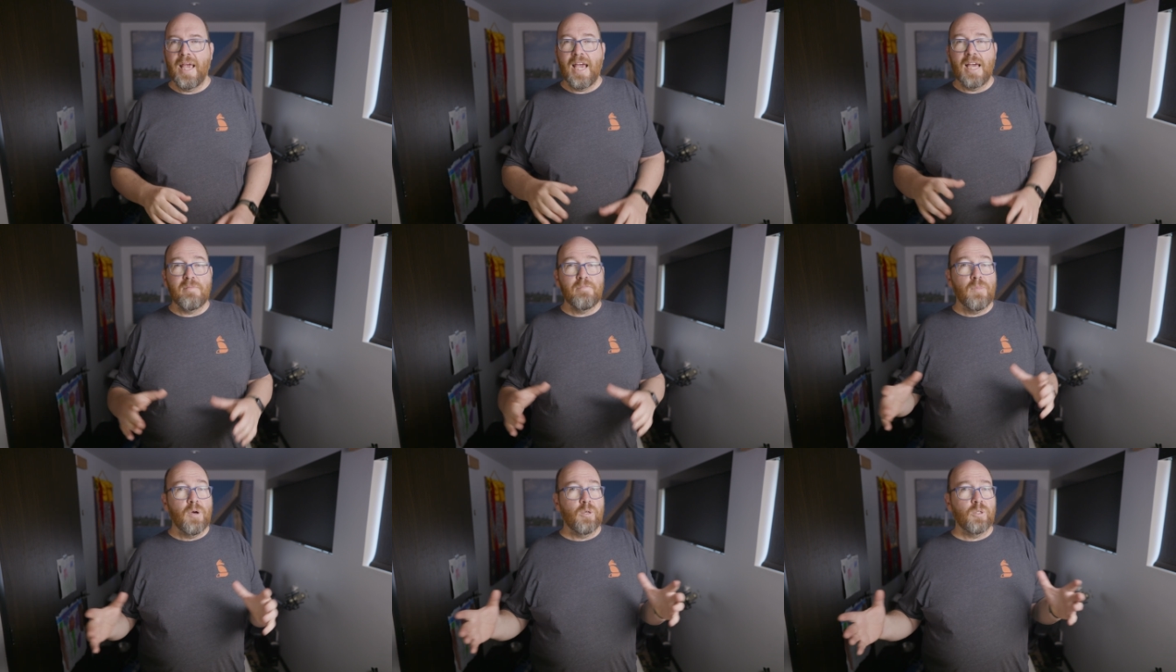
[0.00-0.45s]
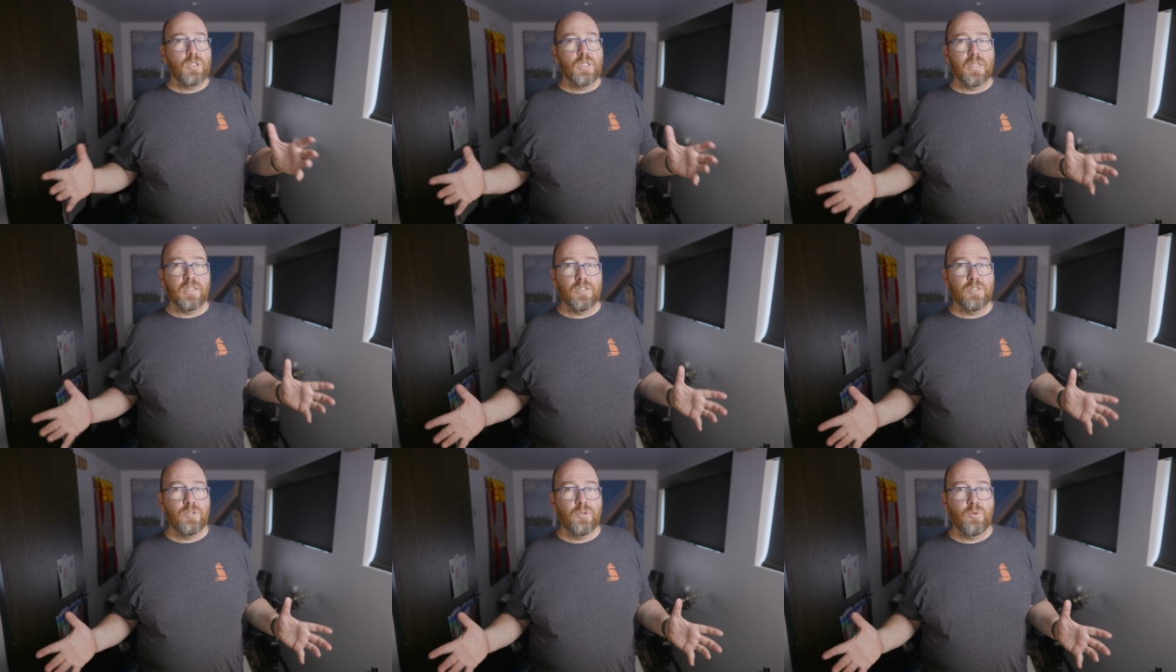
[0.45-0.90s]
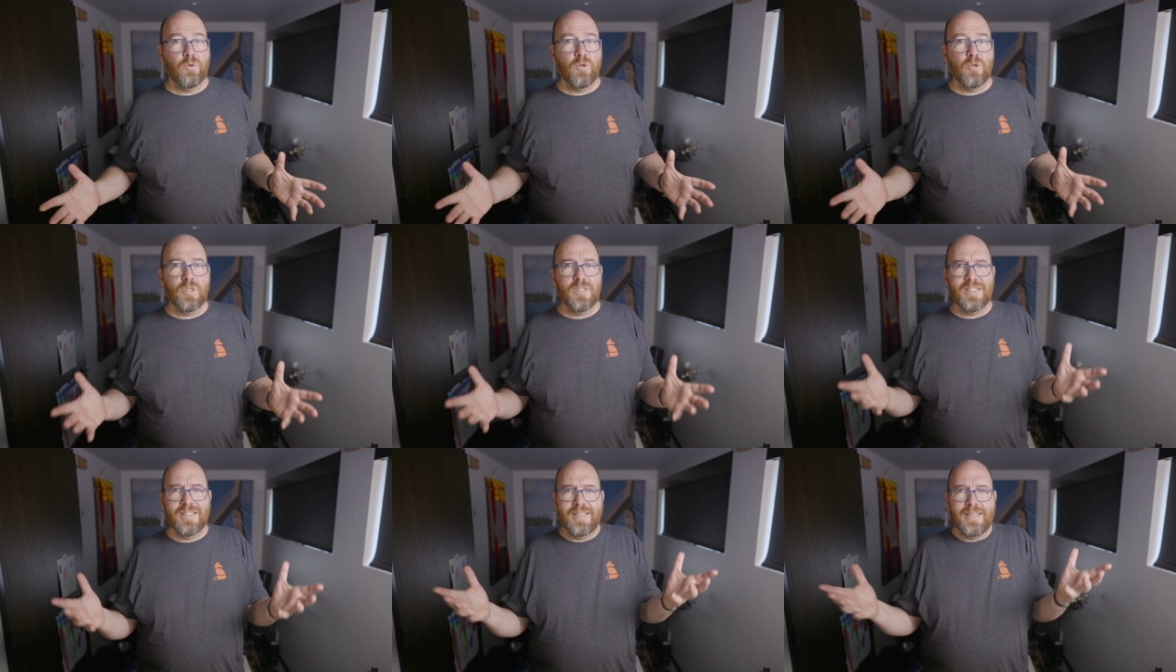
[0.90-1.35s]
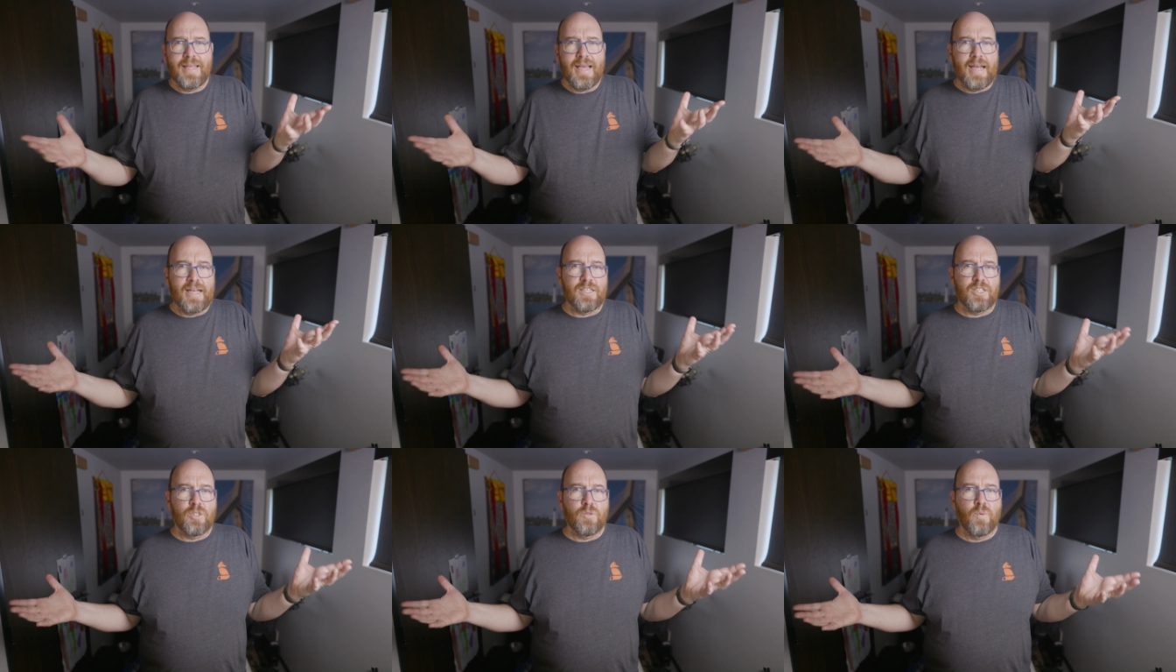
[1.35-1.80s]
And most other tools
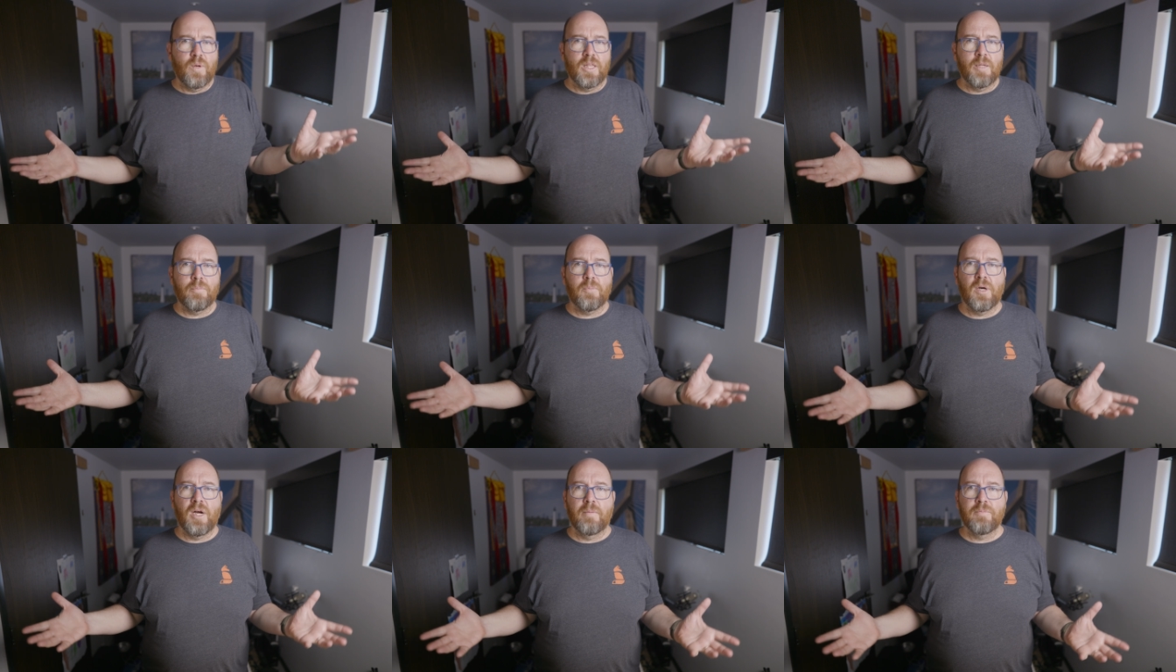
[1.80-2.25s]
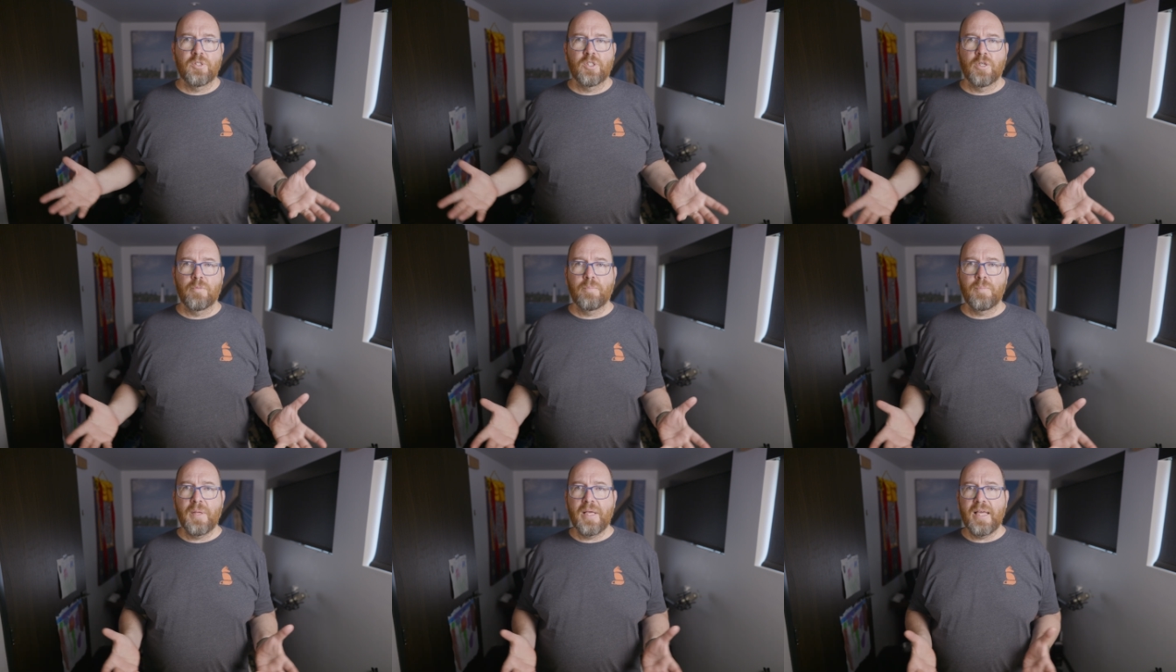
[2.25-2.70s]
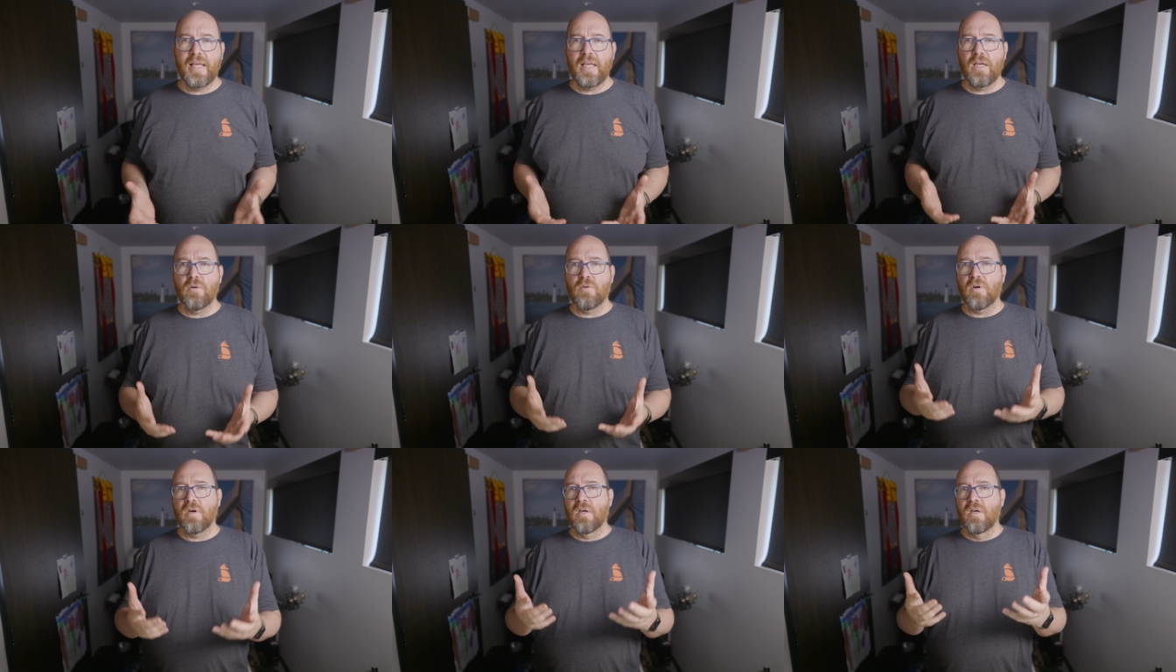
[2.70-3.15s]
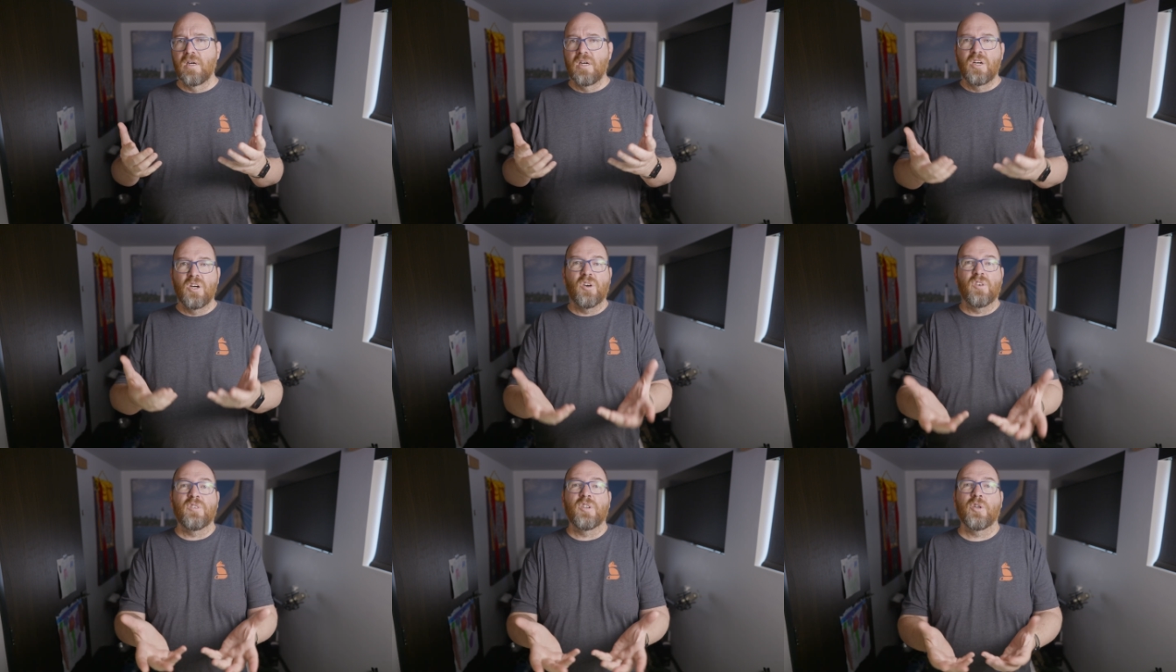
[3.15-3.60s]
guess what the prompt should be or,
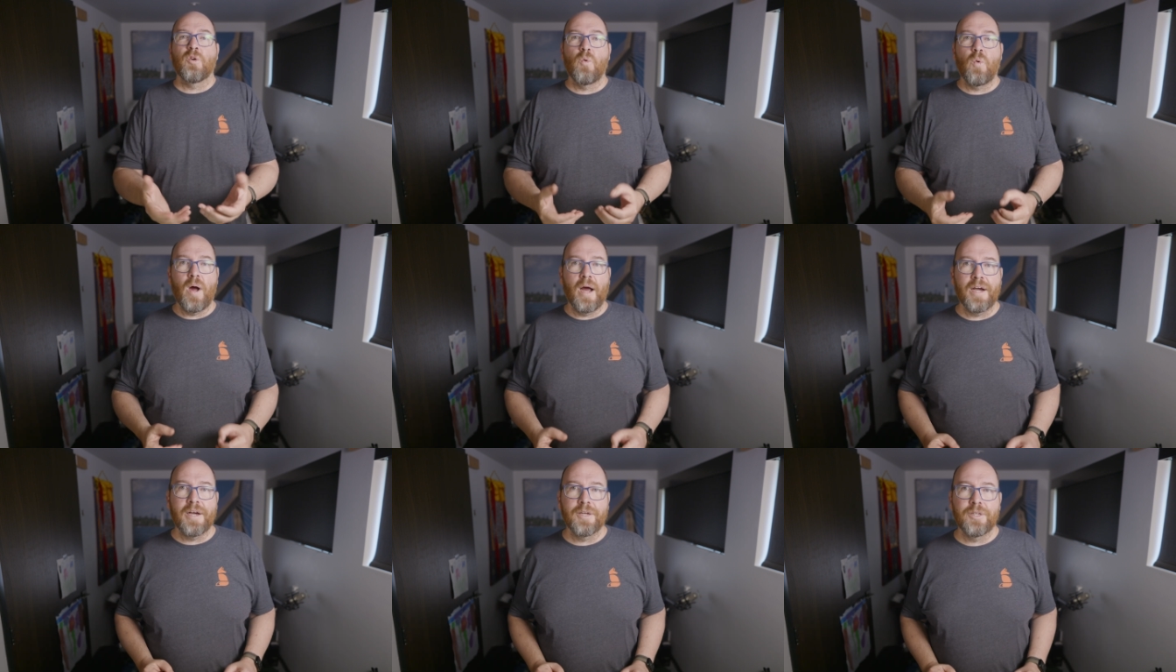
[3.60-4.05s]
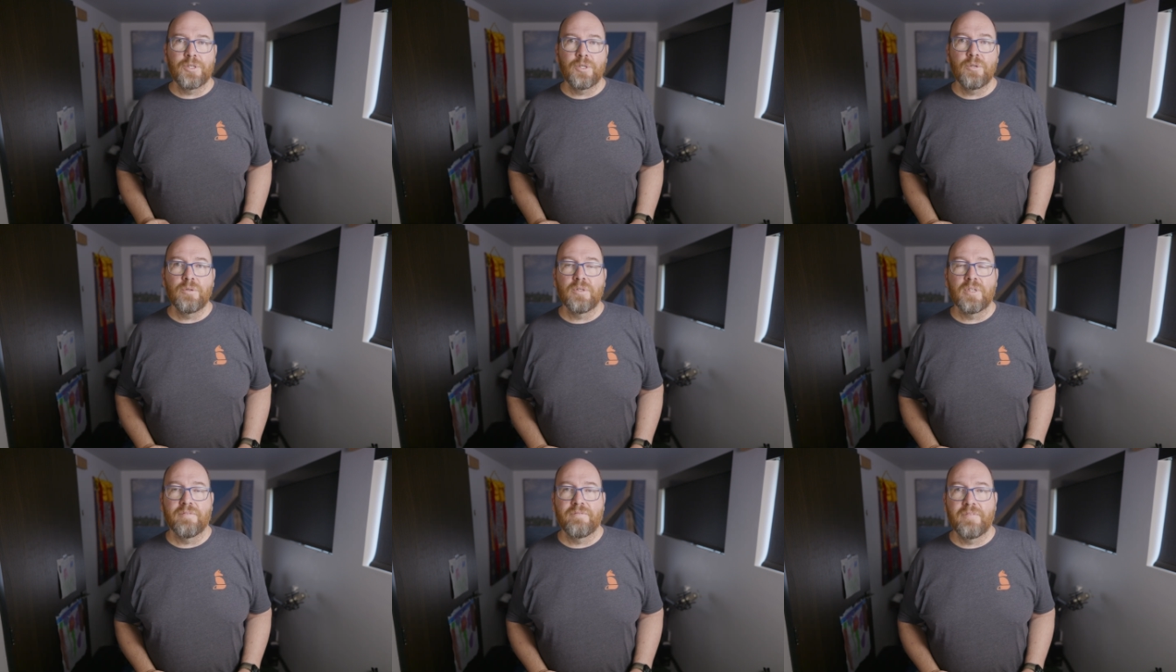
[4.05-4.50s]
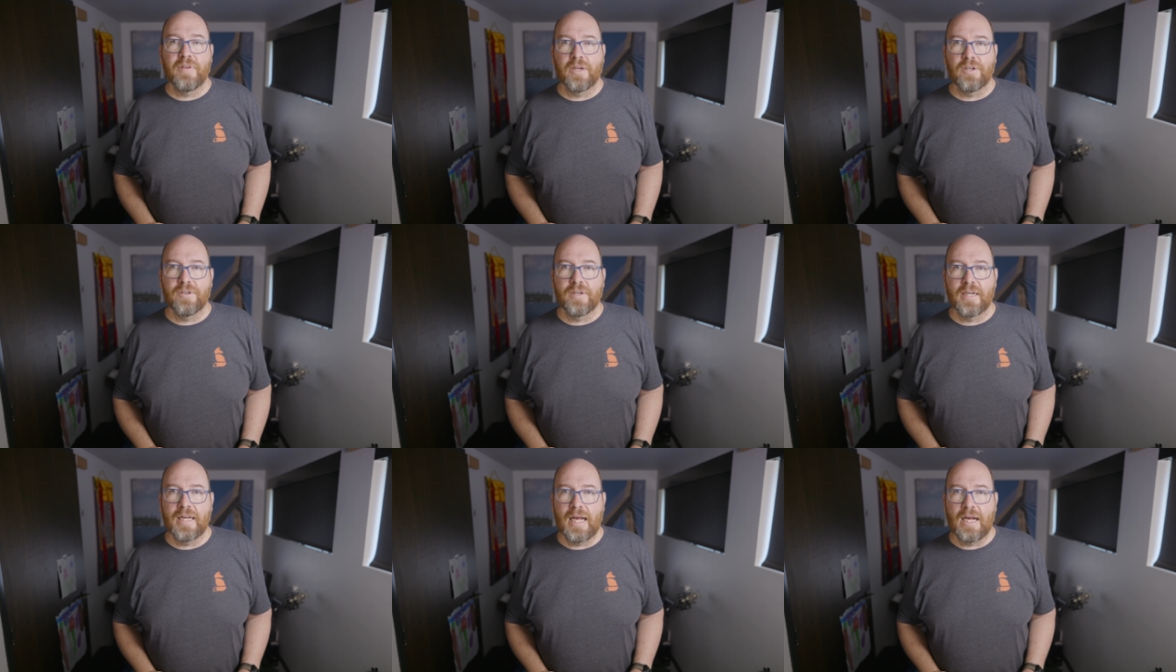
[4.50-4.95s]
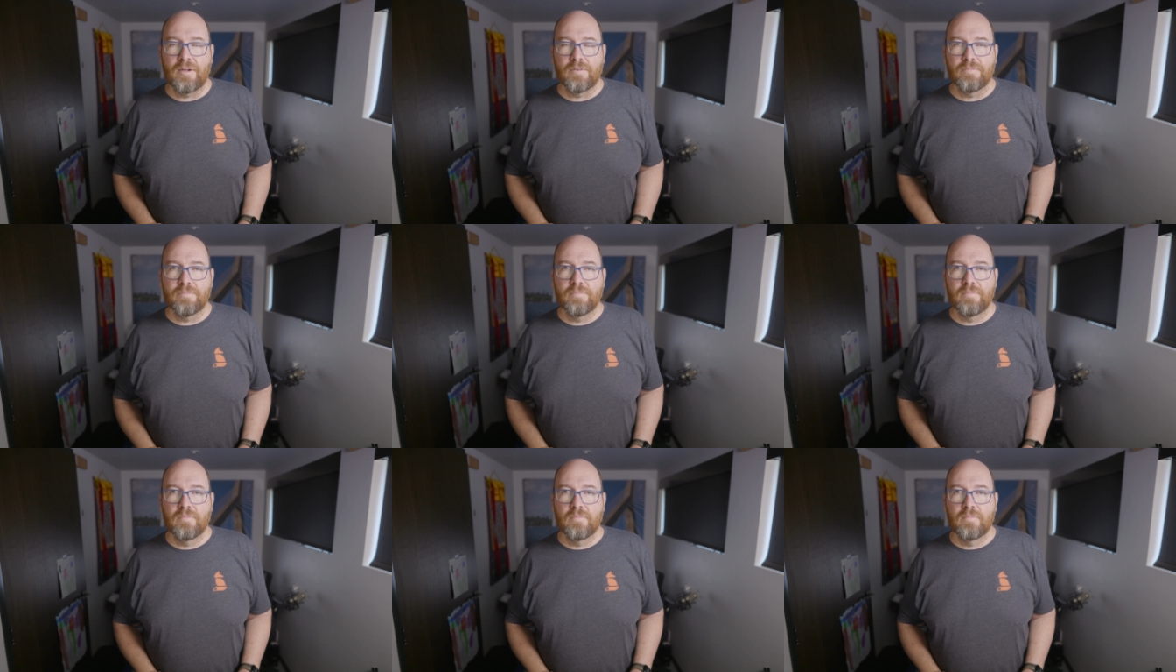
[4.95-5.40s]
or require you to figure it out.